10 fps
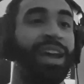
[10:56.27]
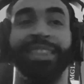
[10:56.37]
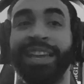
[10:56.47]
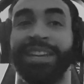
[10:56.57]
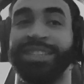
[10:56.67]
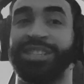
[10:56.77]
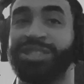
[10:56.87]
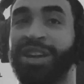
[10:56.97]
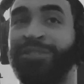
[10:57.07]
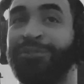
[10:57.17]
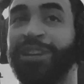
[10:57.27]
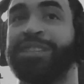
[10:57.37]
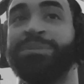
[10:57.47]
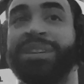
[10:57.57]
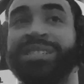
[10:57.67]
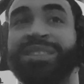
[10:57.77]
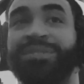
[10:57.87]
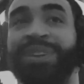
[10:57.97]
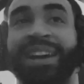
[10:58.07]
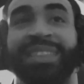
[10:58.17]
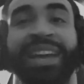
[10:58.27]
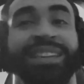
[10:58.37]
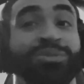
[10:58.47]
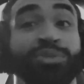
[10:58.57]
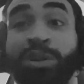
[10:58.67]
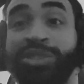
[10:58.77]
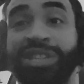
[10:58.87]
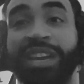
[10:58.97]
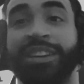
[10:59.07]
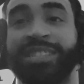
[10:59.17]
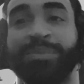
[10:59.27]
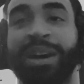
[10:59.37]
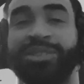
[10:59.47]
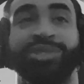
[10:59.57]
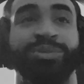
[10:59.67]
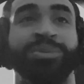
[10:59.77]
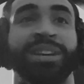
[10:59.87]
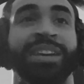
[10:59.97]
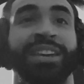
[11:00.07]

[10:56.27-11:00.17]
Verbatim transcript: And then it just conflicts because of the fact that you know she cares about you.